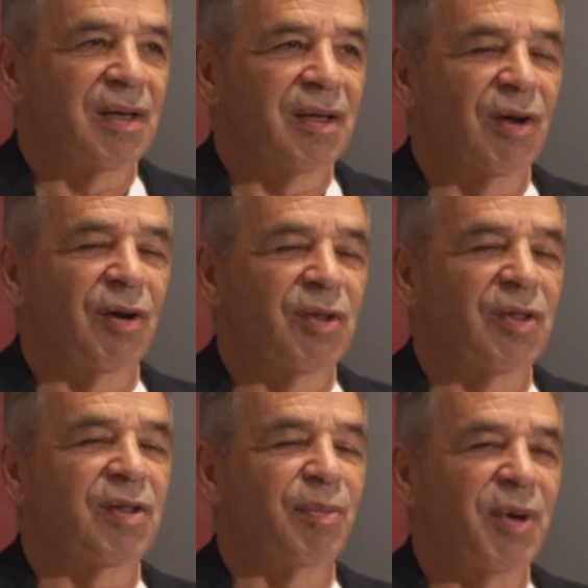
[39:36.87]
you know, it
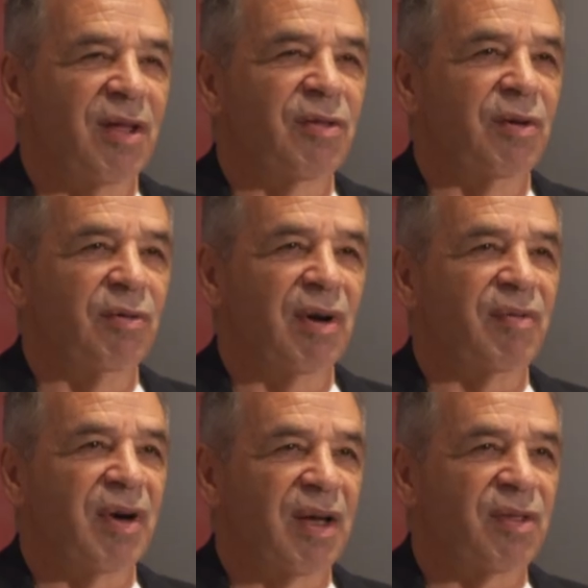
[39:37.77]
just depends on
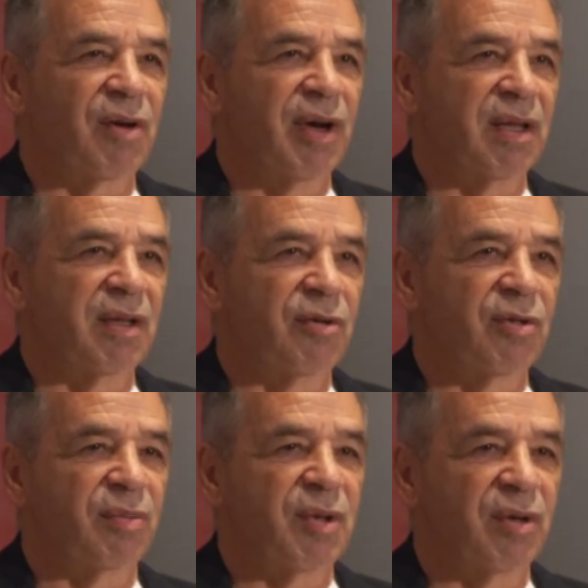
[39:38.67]
whoever has the great
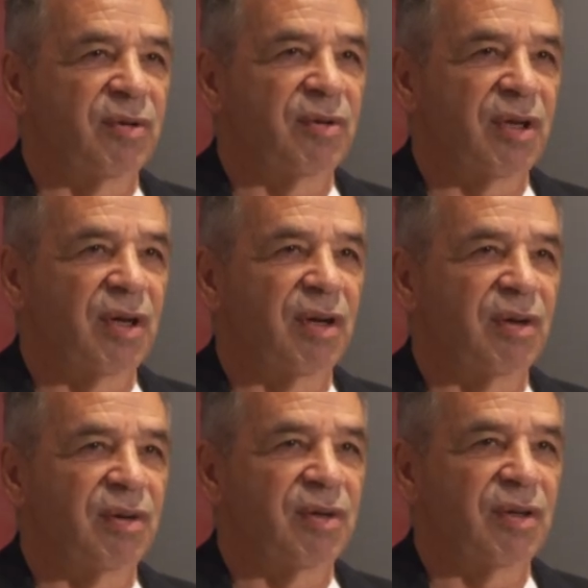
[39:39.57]
leadership to,
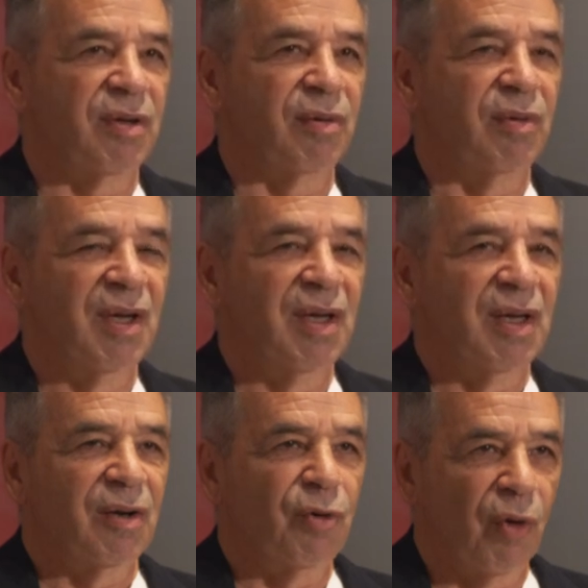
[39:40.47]
to, to
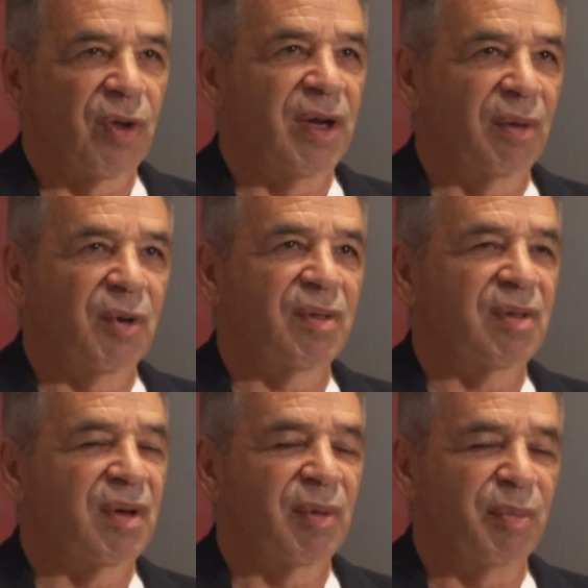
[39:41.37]
grow the
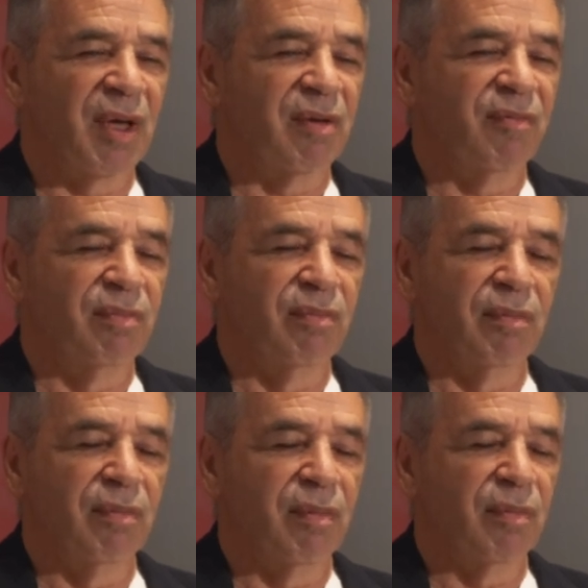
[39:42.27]
numbers. I'm a big
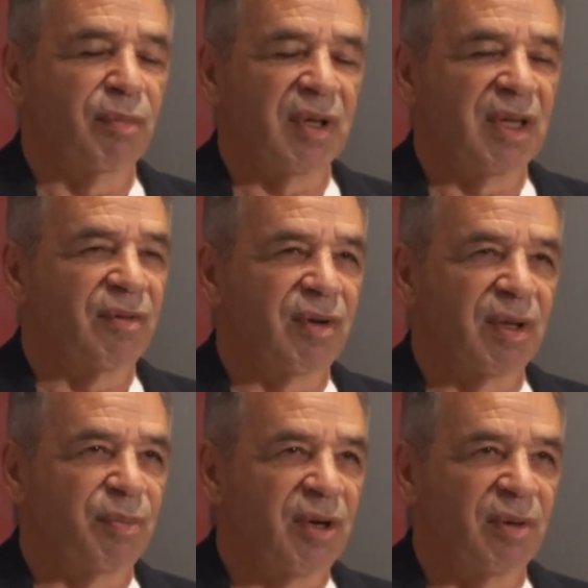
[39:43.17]
believer in
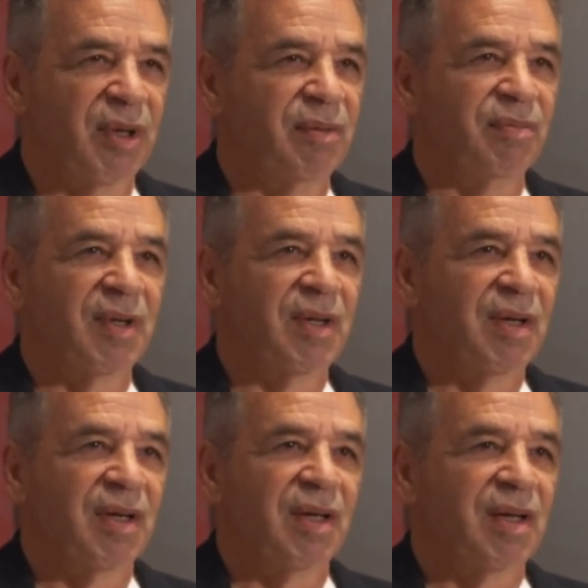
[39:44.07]
the pyramid.
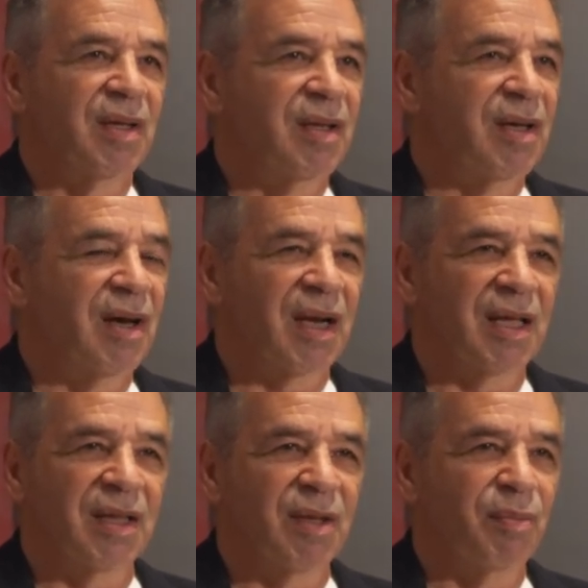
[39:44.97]
You got to
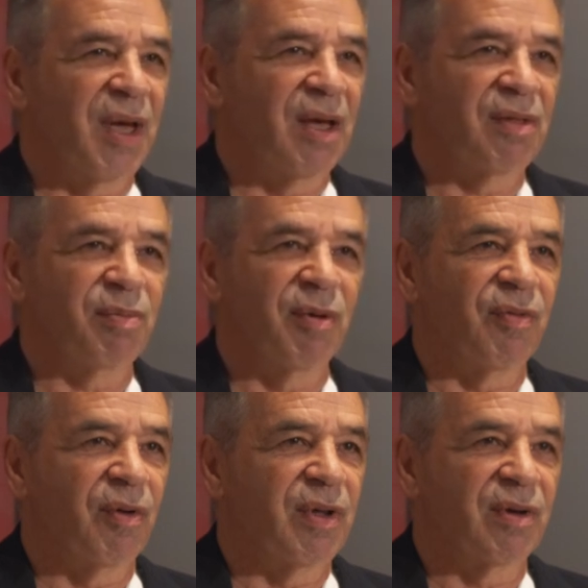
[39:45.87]
get the base
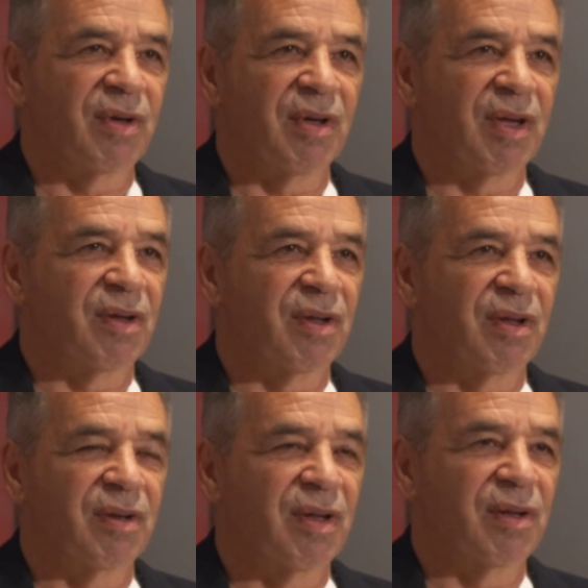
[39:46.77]
before you can get to
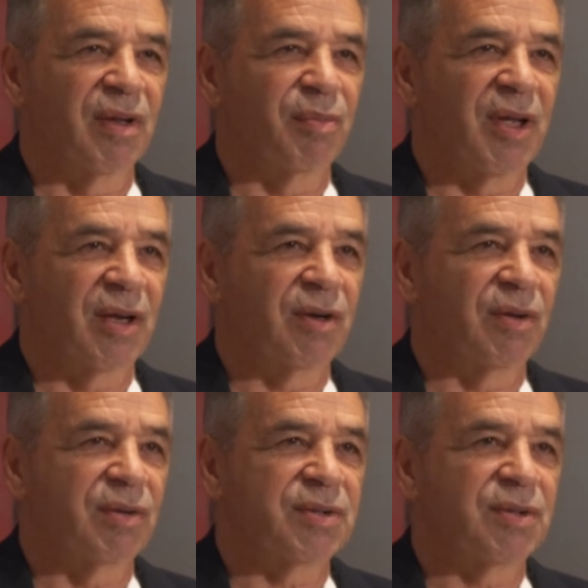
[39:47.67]
the, the, the
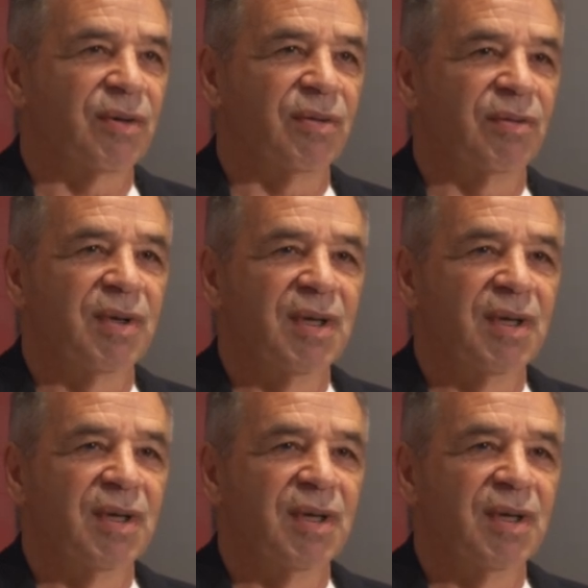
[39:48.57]
pinnacle. Yeah. So